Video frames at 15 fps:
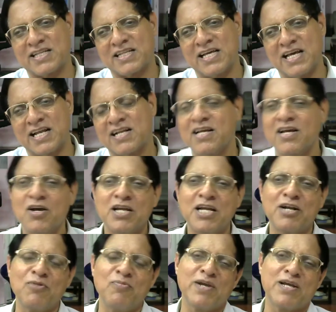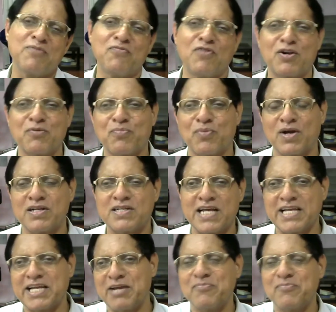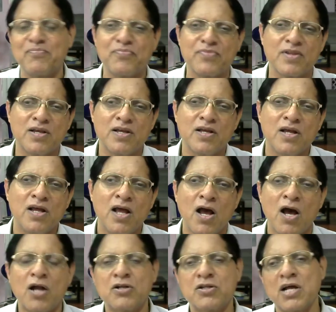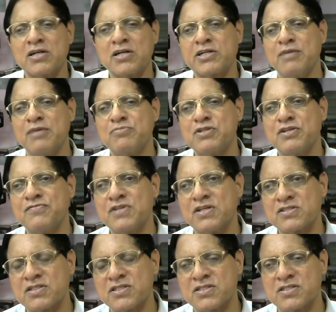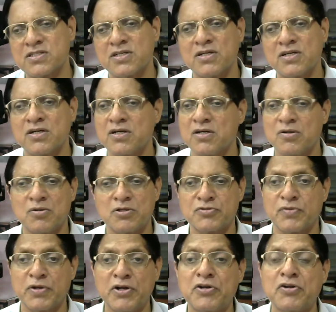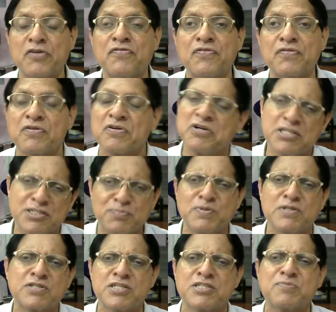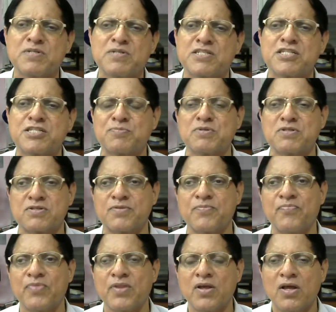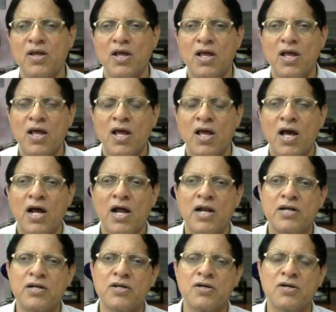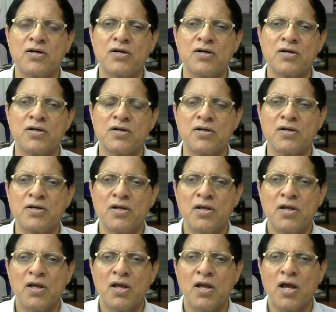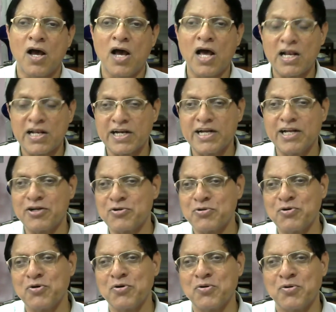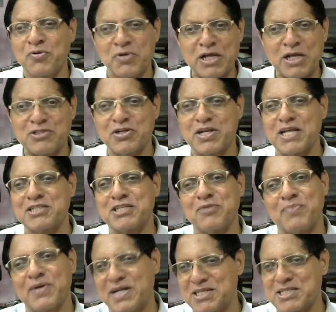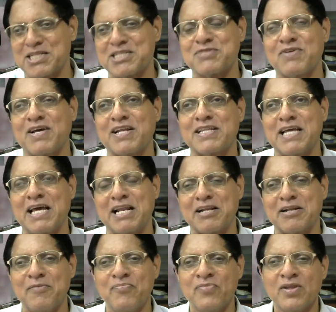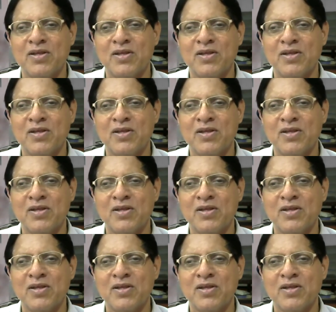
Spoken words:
are there, it will become 1 point. I can. And that time, Chief Justice was very tough. Dismiss. And already two education petitions were there.